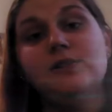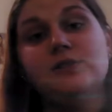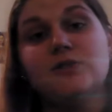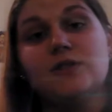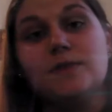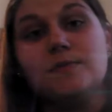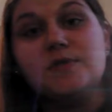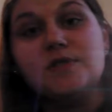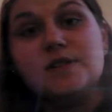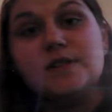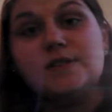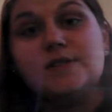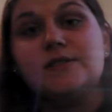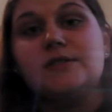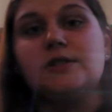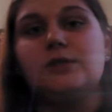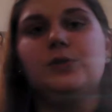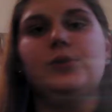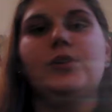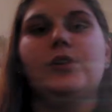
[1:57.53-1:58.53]

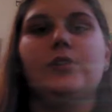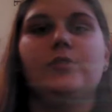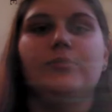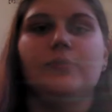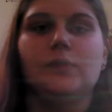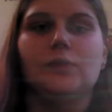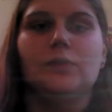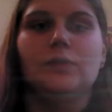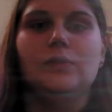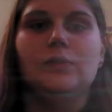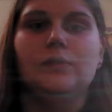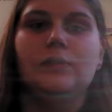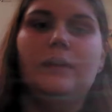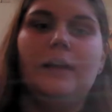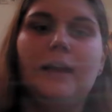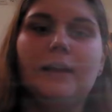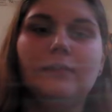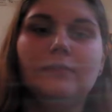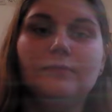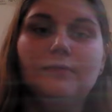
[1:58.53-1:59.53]
inscriptions to look further at